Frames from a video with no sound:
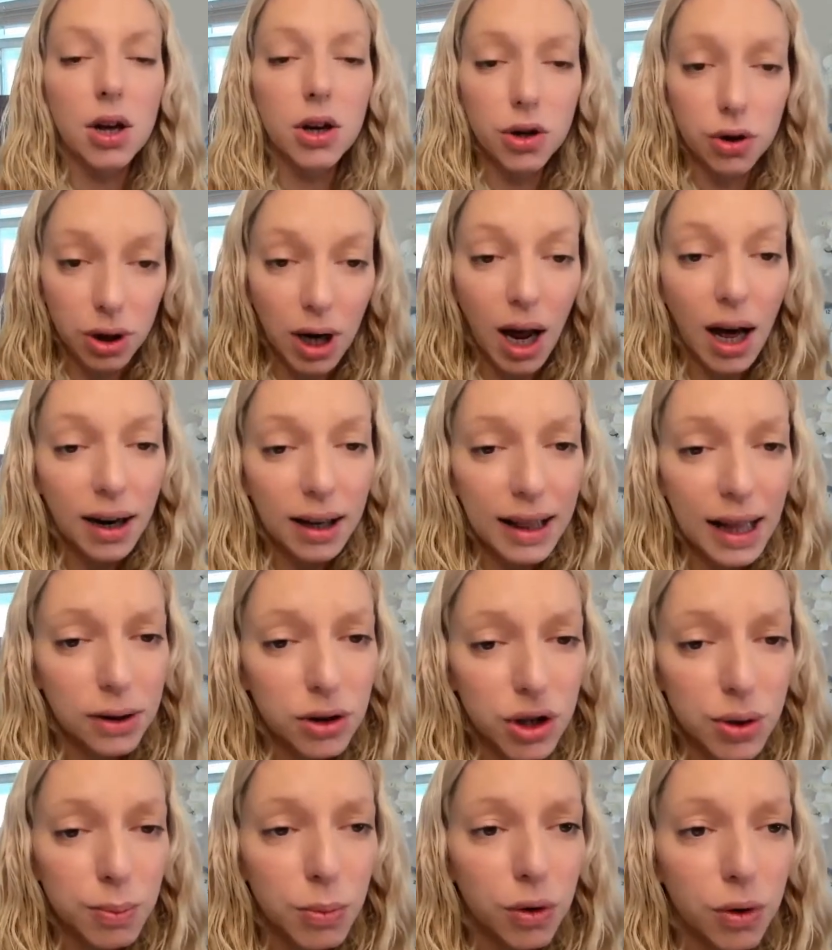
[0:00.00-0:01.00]
You're not
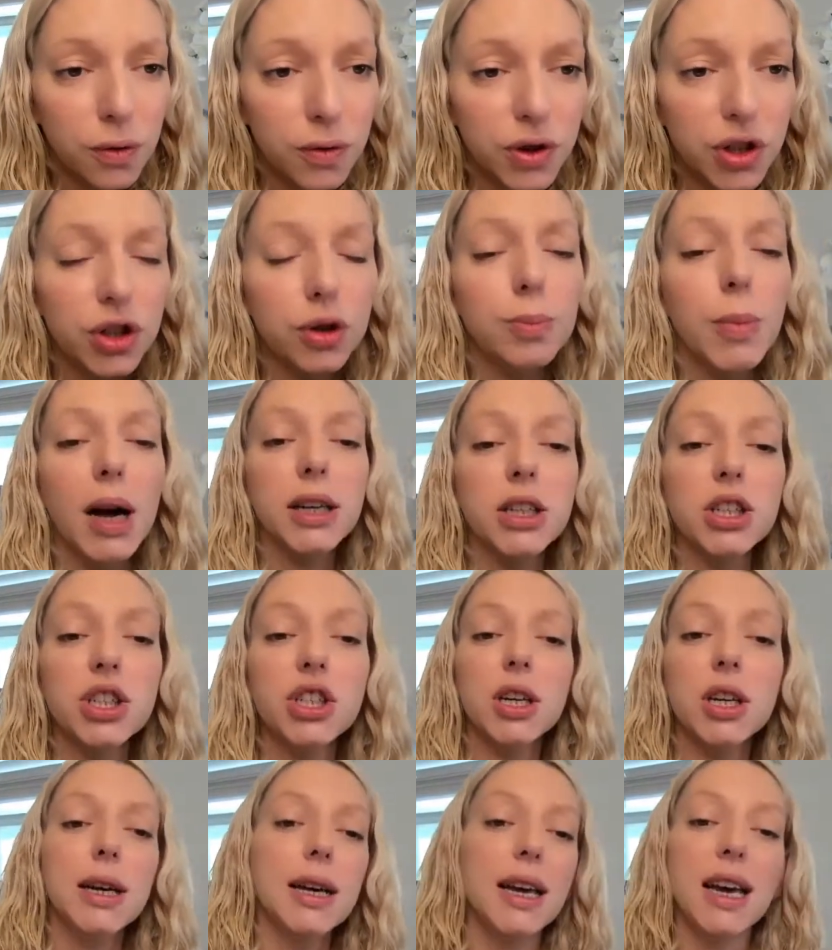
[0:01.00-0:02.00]
allowed to move too
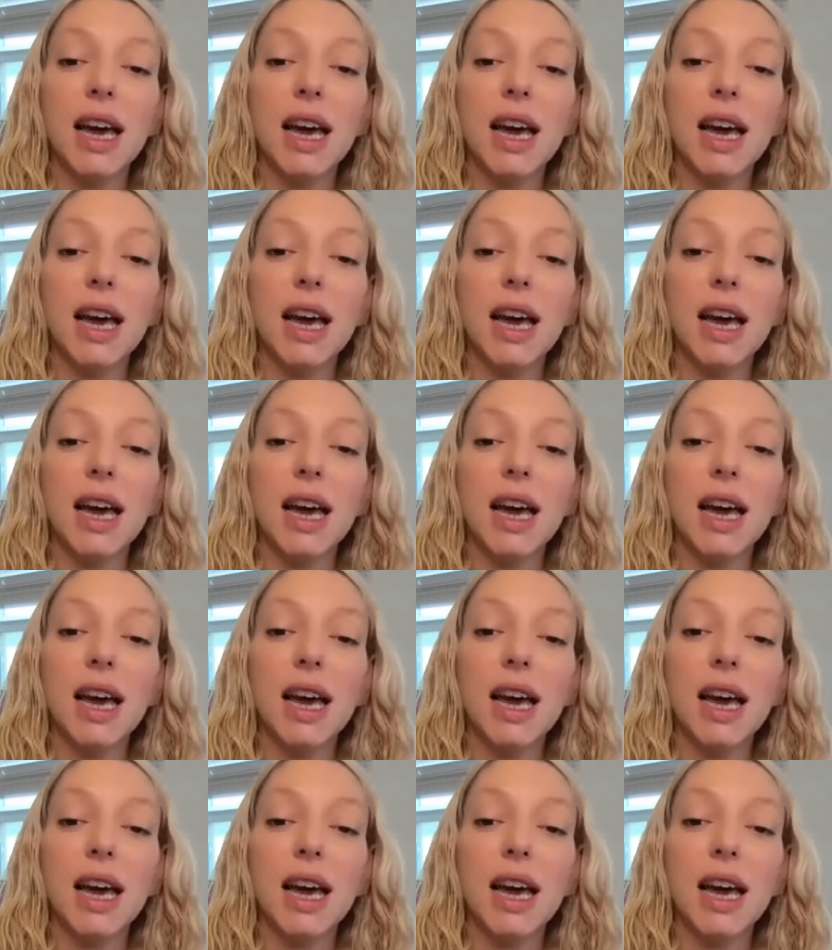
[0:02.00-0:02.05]
much.